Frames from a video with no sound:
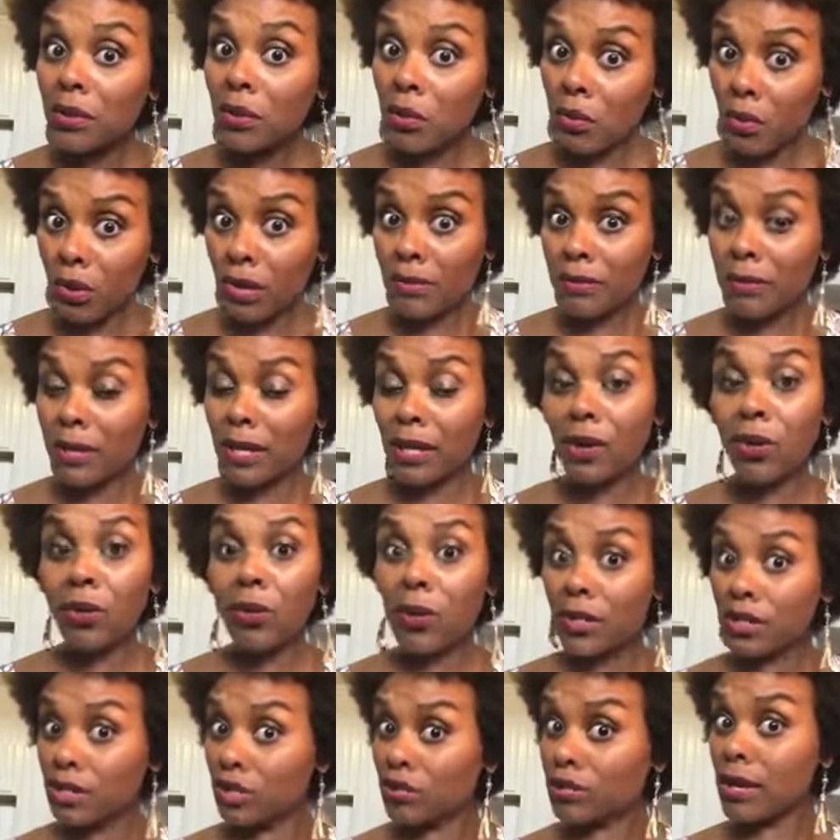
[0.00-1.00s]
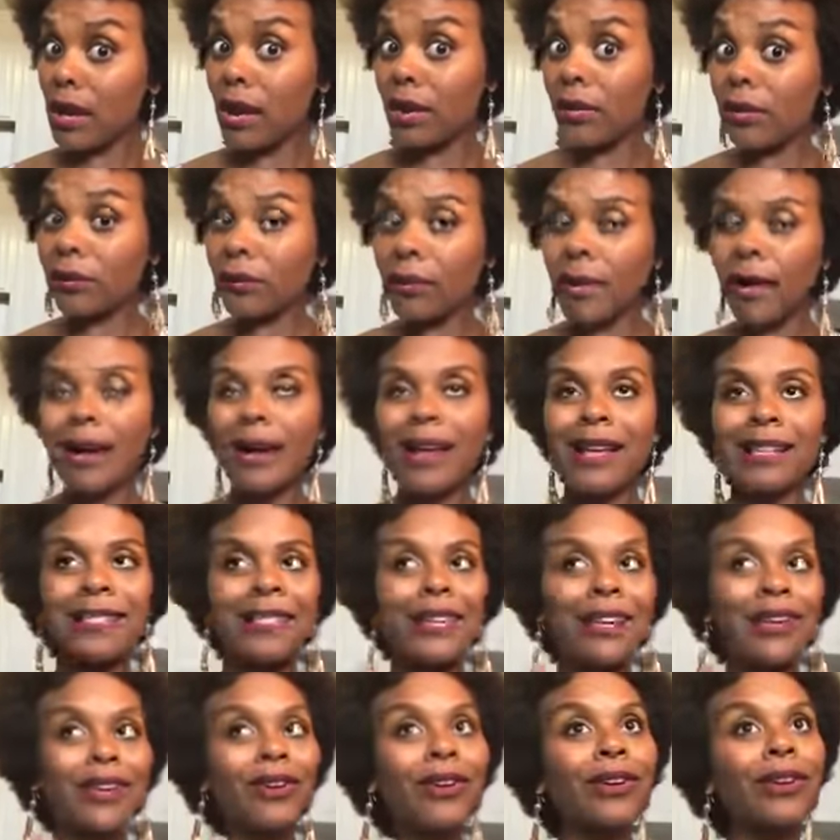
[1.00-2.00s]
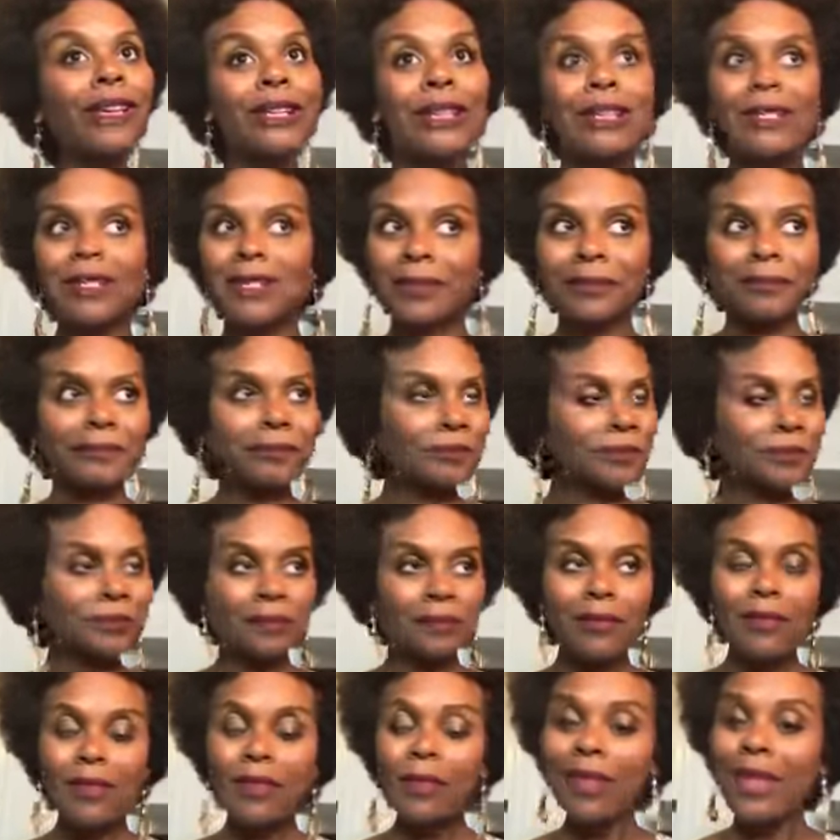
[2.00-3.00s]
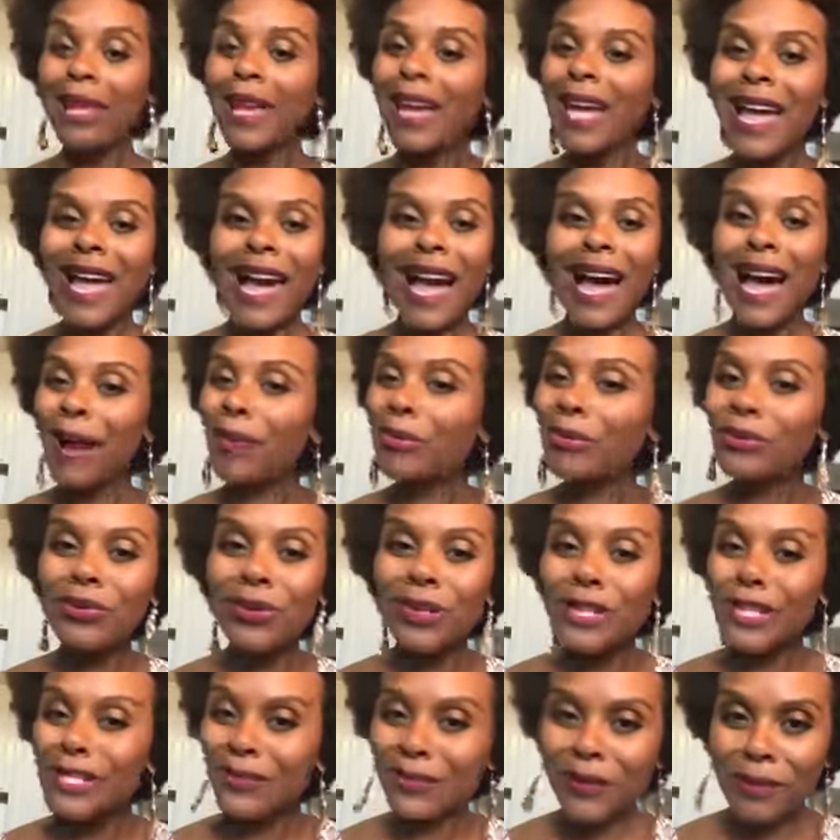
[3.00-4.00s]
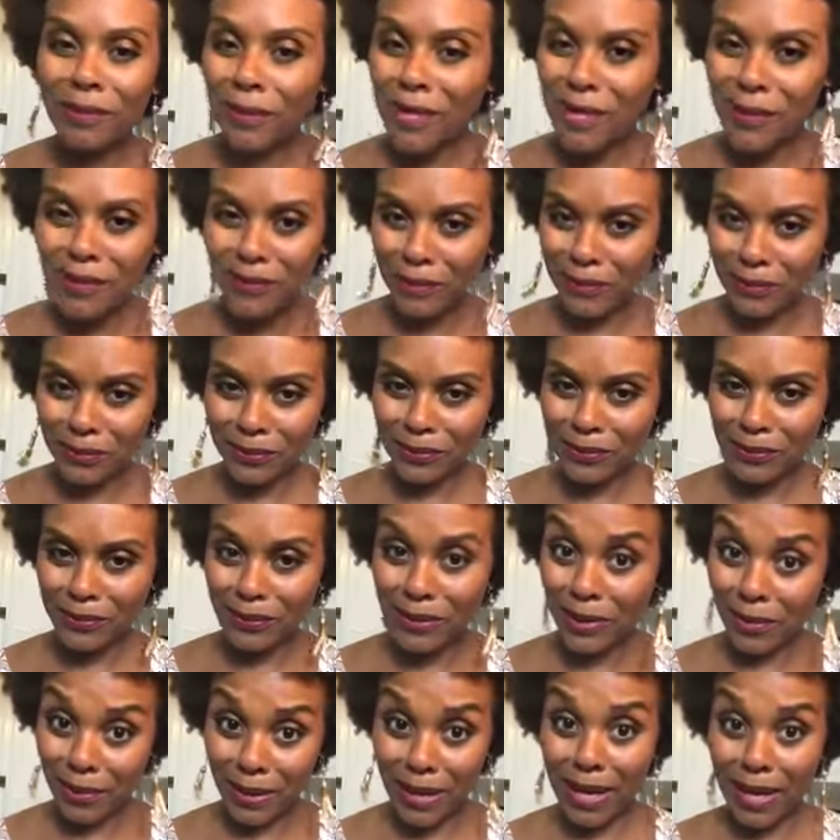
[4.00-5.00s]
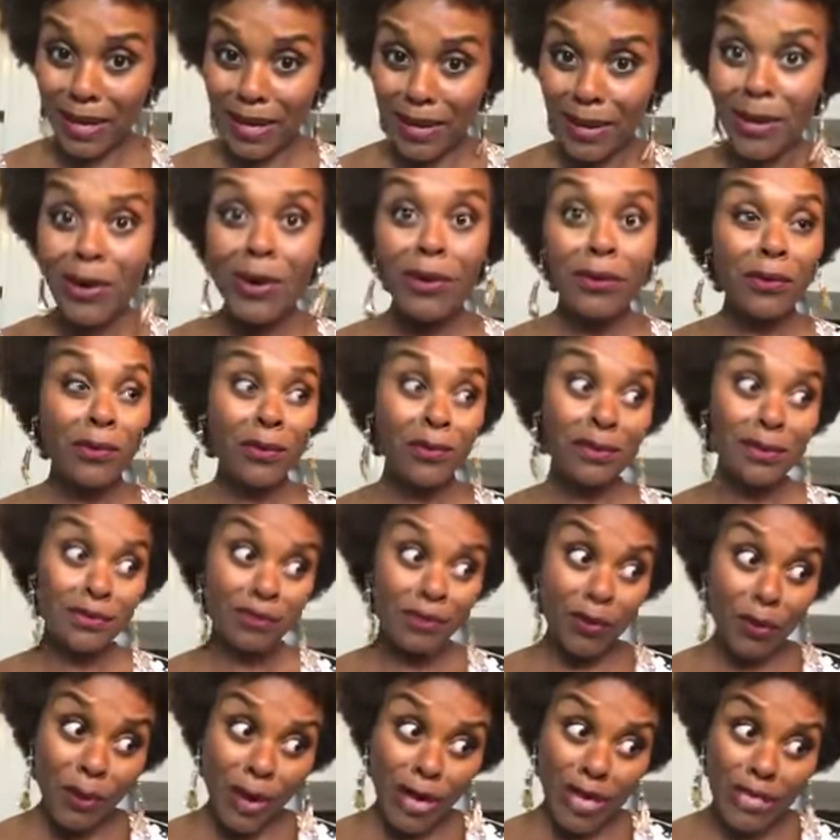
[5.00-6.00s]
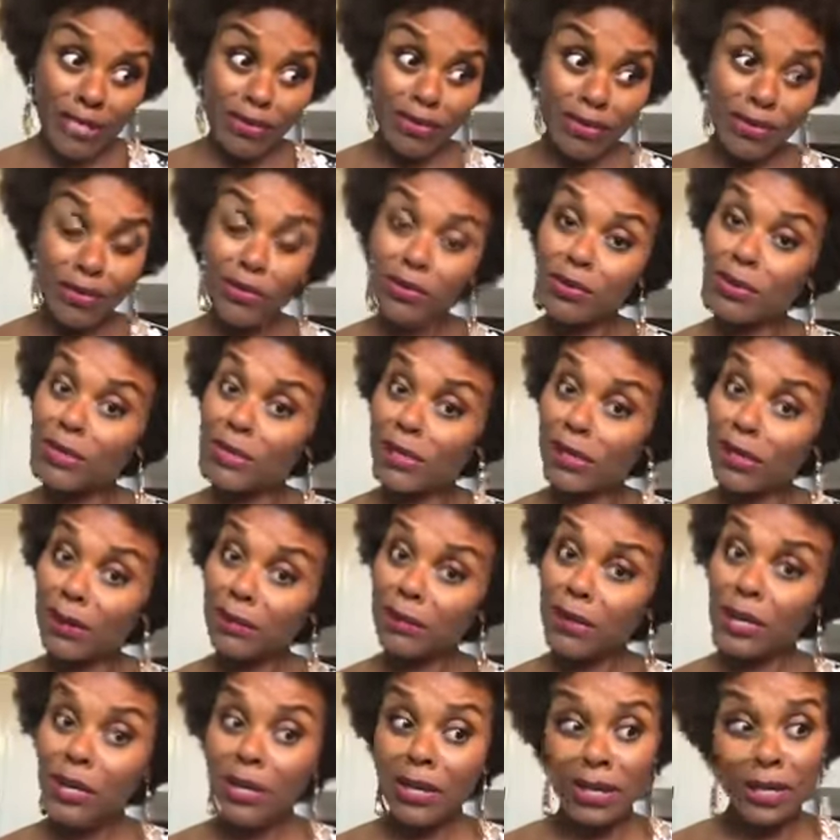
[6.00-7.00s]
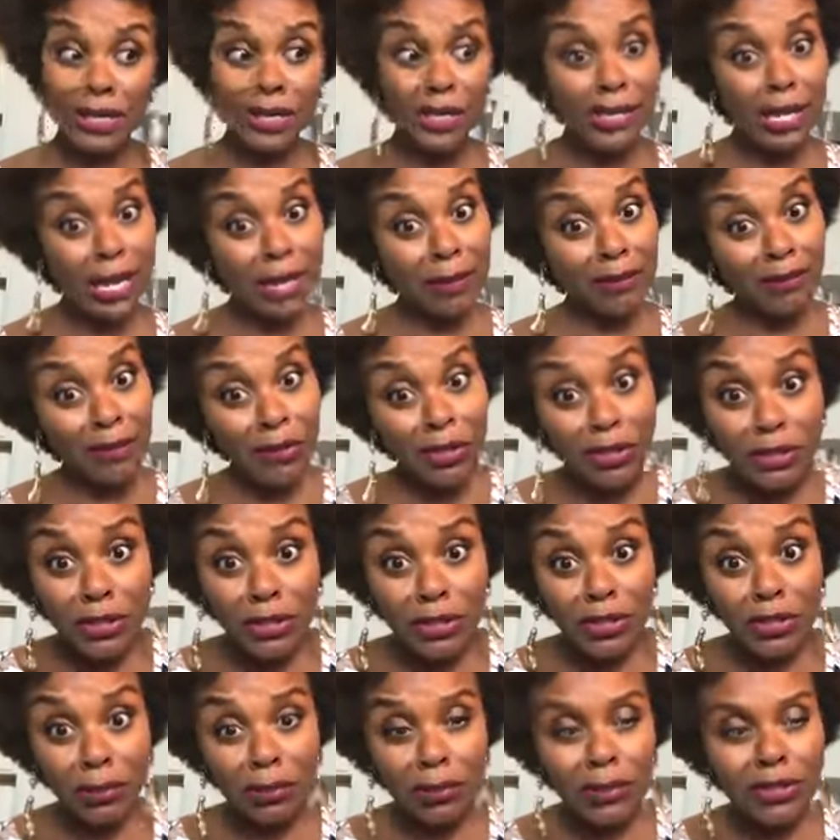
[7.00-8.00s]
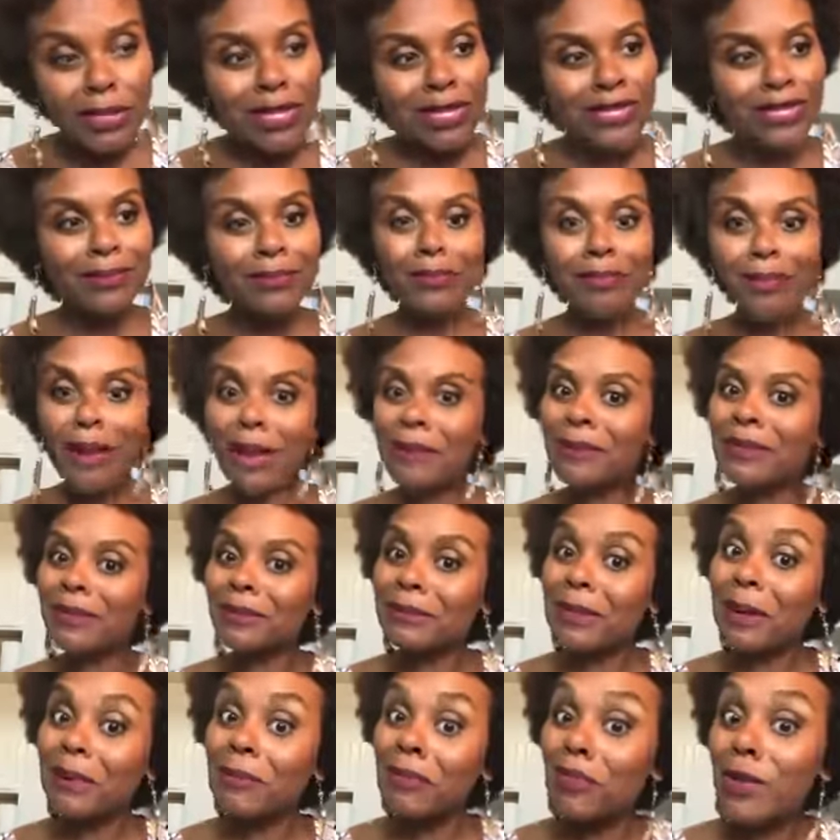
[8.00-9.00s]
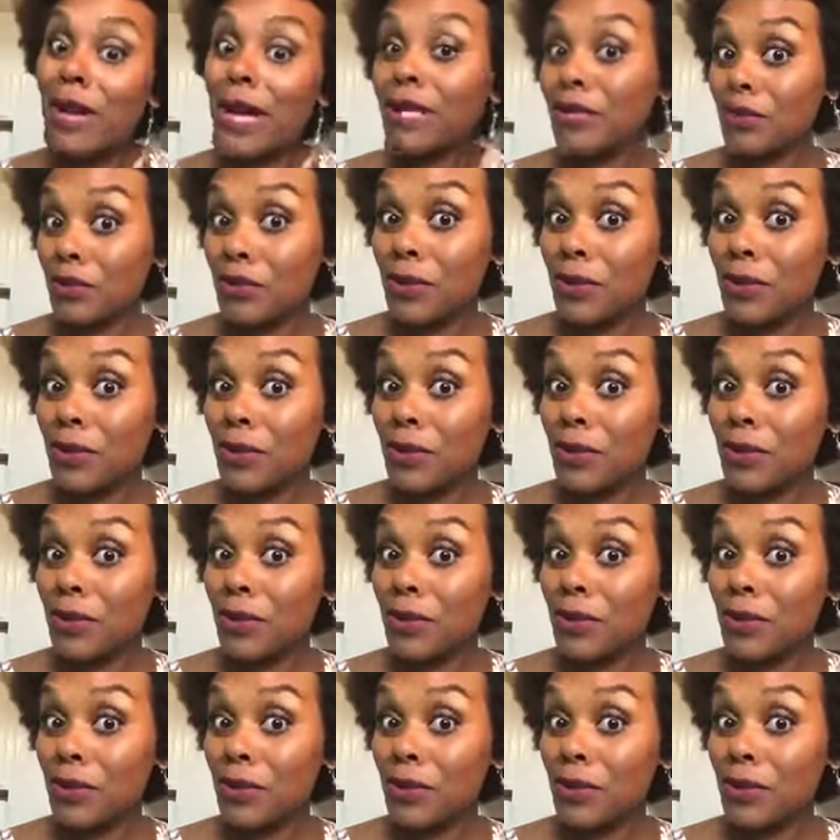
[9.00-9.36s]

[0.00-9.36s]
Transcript: What are you talking about? I said, girl, listen, I'm doing this for the people. Okay, when folk ask you to do something, honey, they put you in a certain position. Baby, sometimes you got to do that thing.